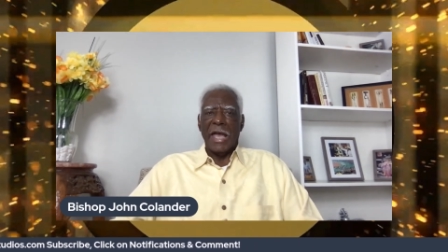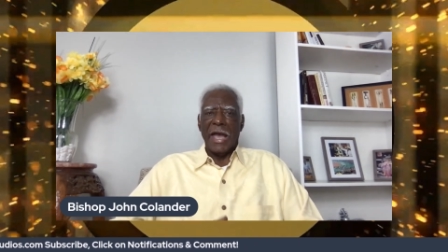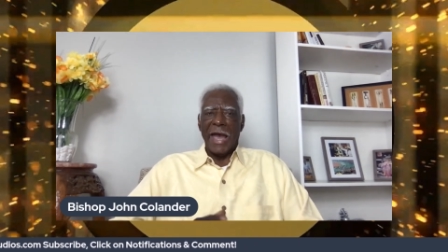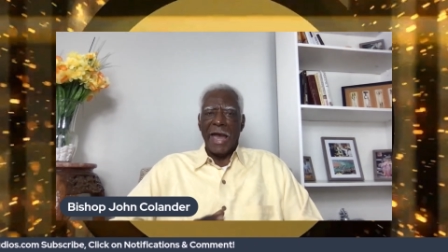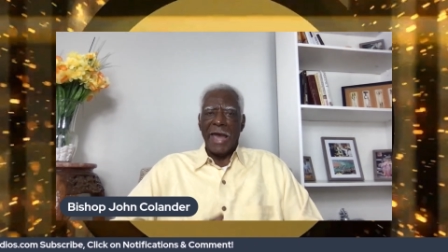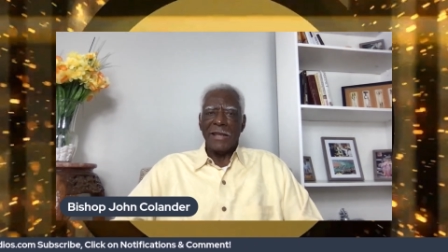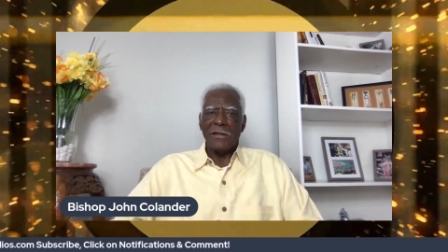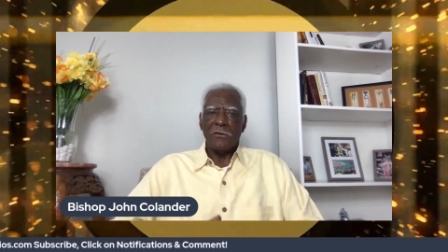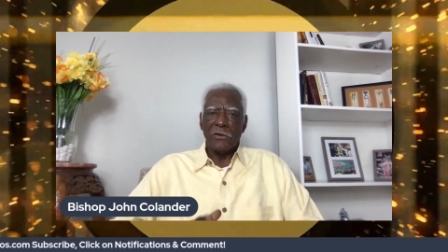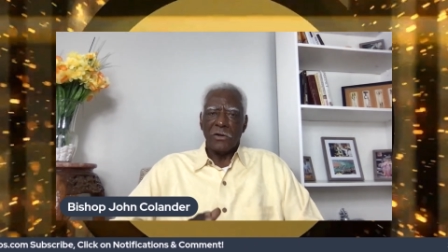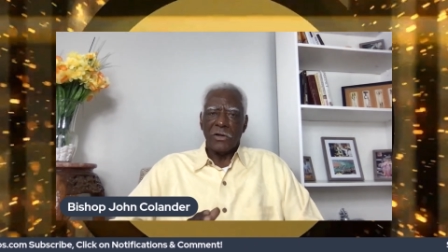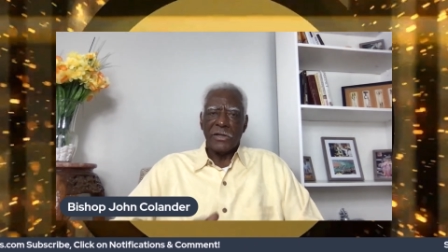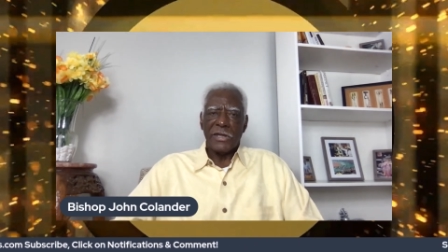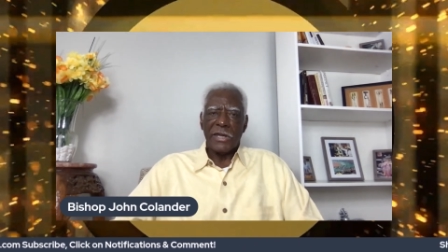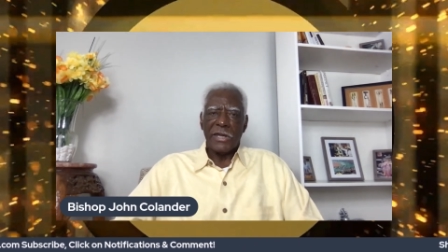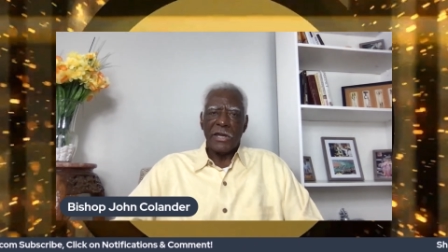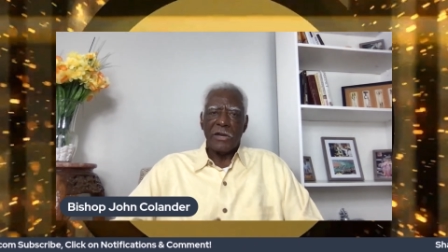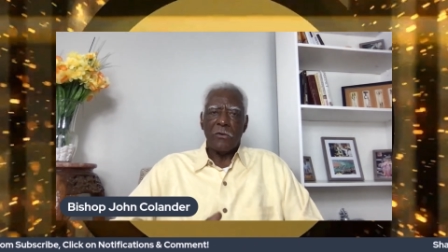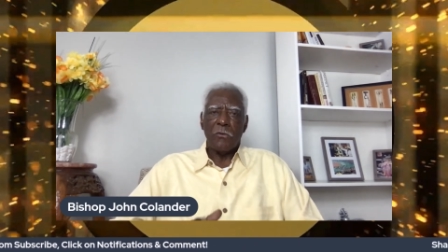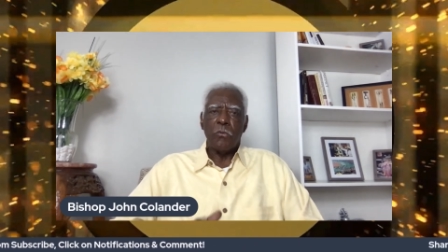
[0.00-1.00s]
I don't
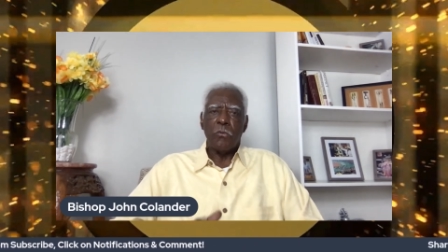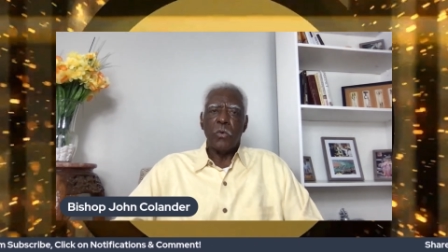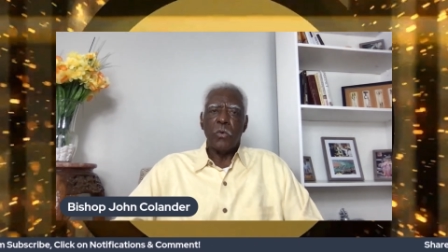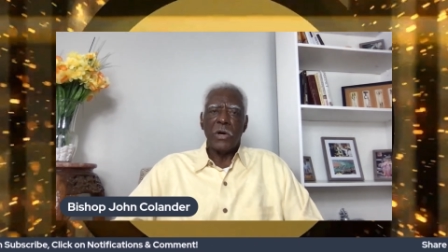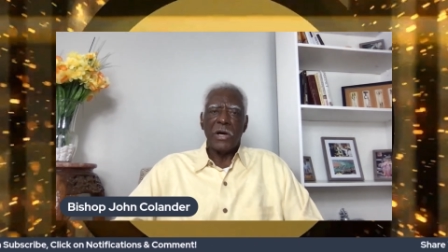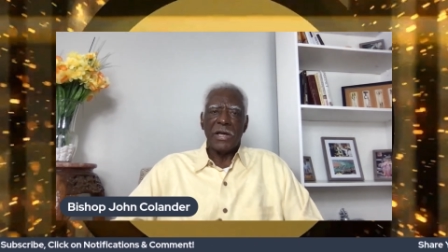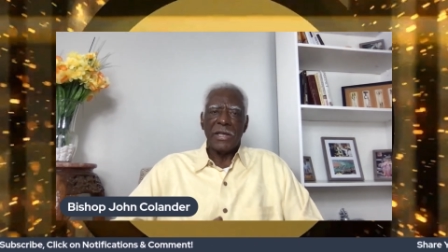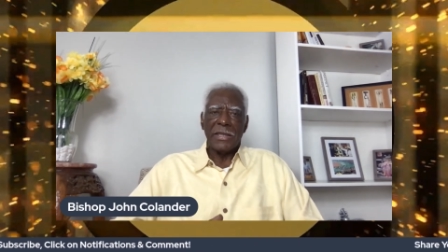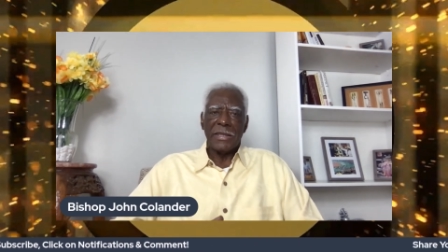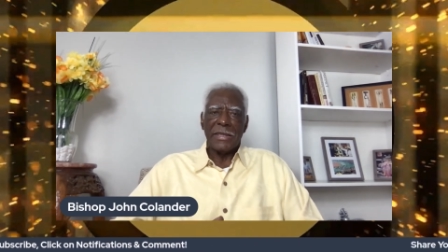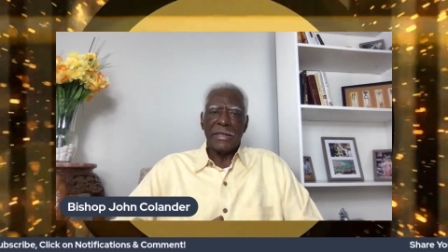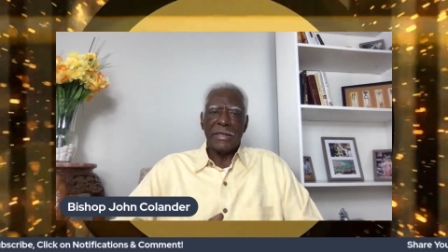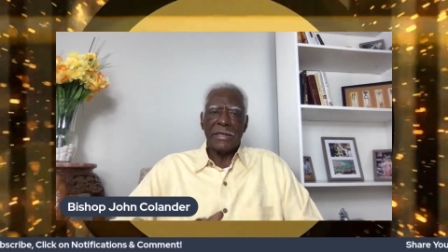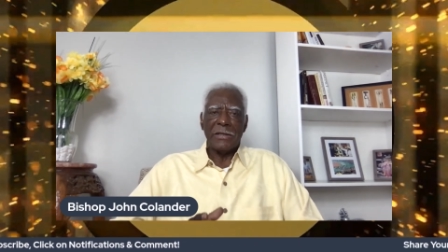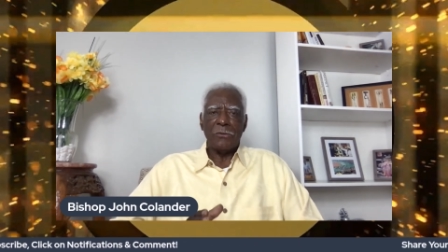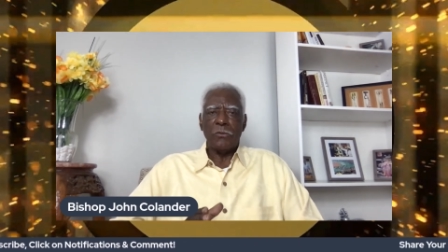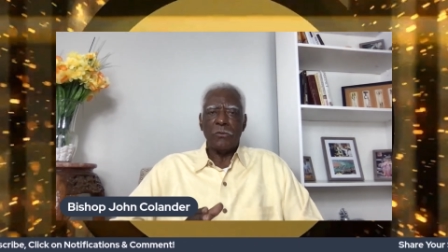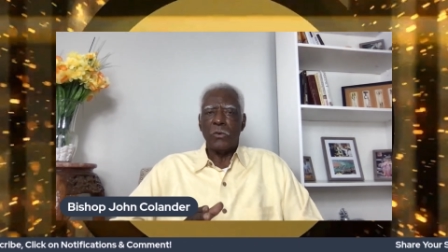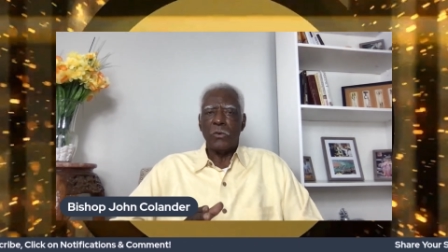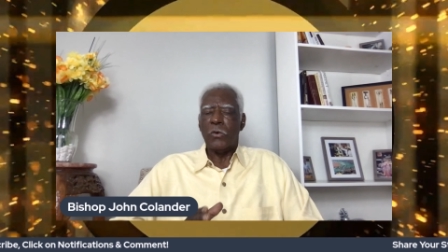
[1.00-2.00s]
care what
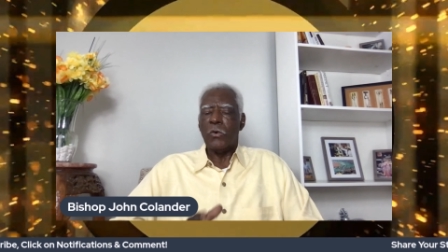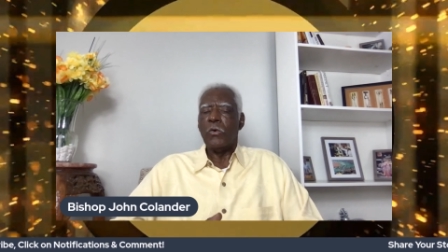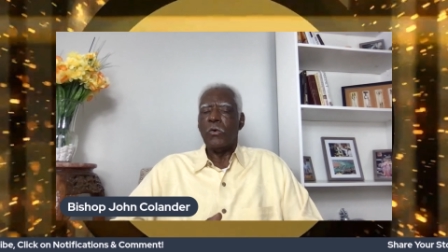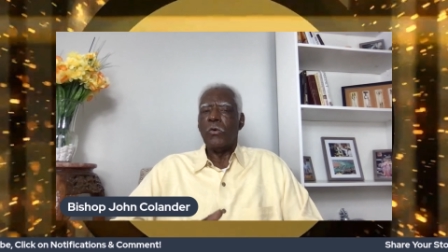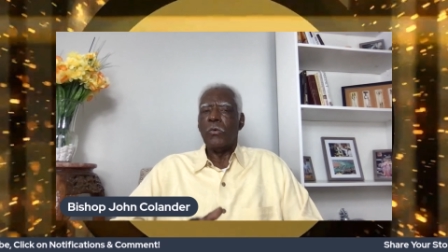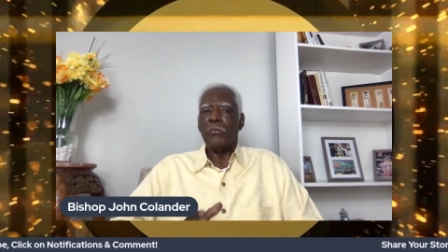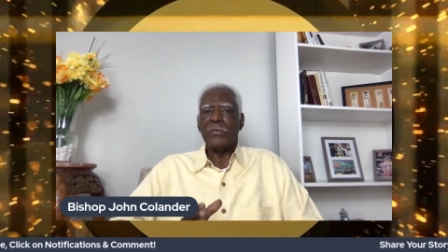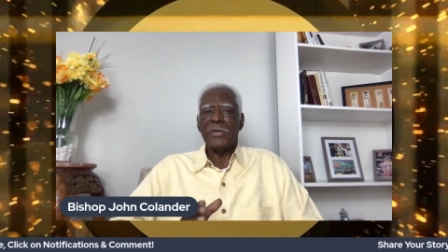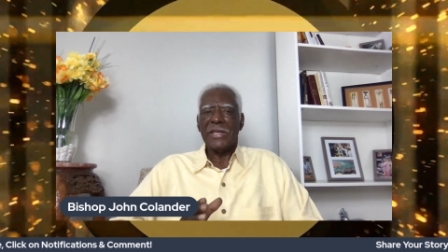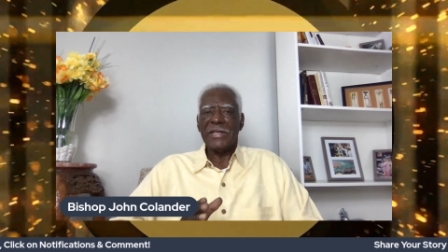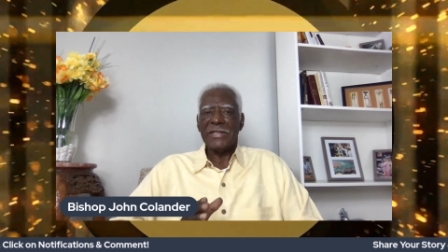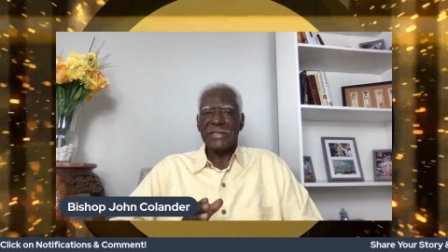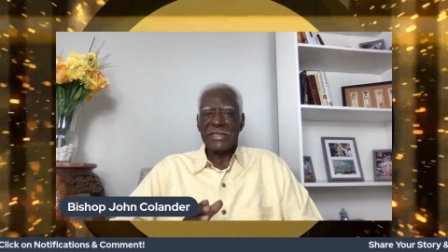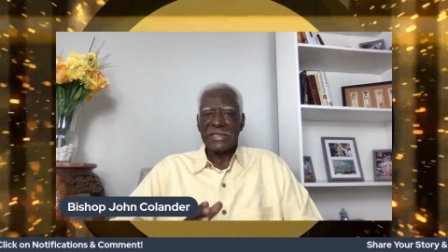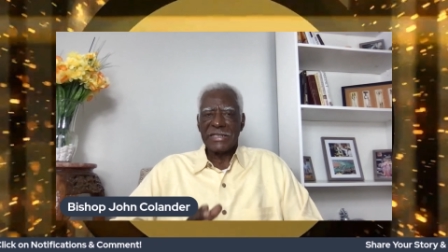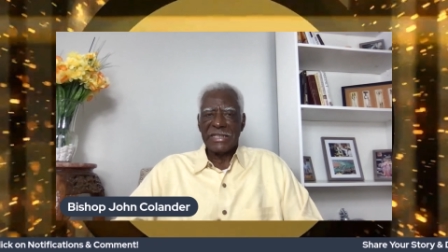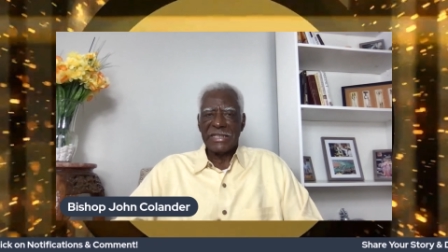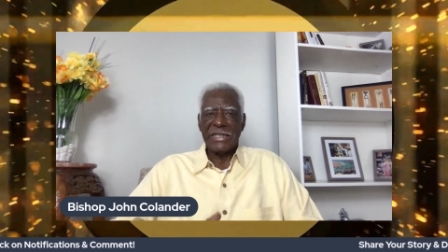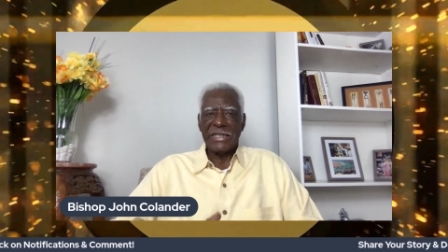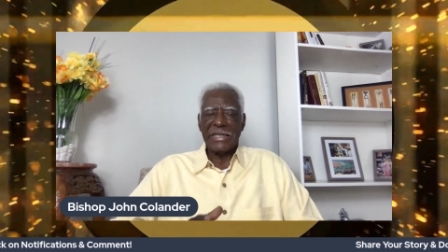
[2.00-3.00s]
and whom they
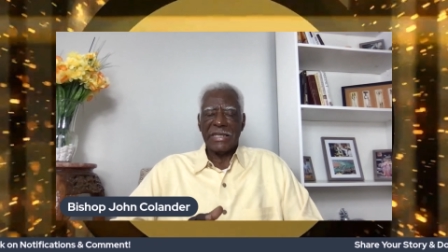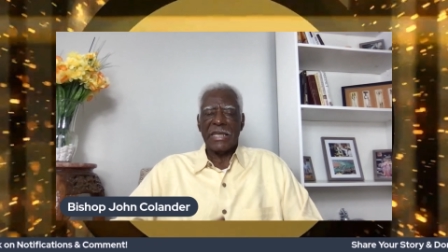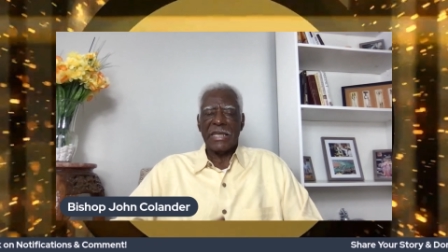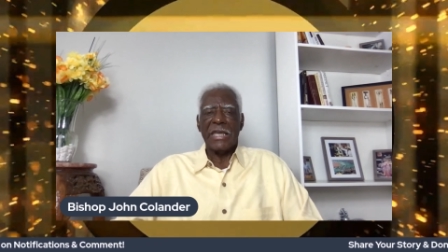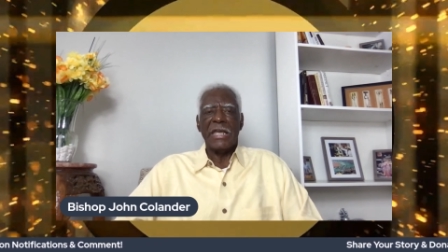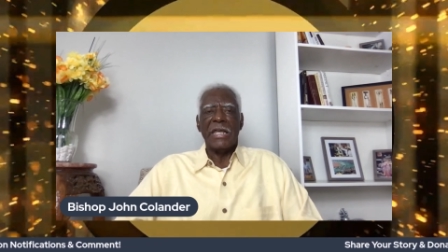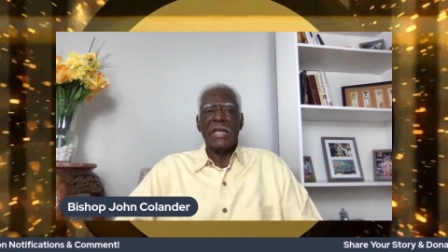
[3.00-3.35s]
seek,